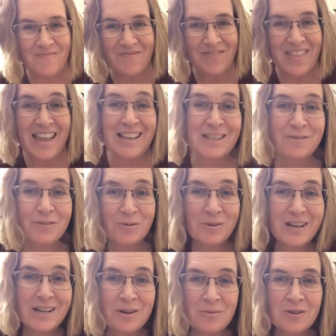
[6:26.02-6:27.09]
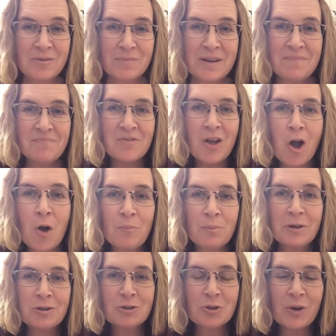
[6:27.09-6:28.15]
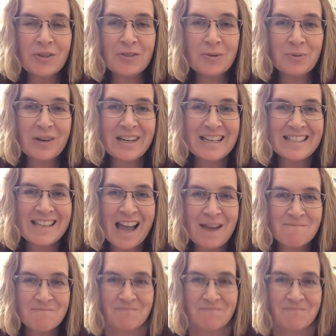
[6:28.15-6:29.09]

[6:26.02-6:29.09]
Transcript: Thanks for reading with me. Hope you enjoyed the reading time.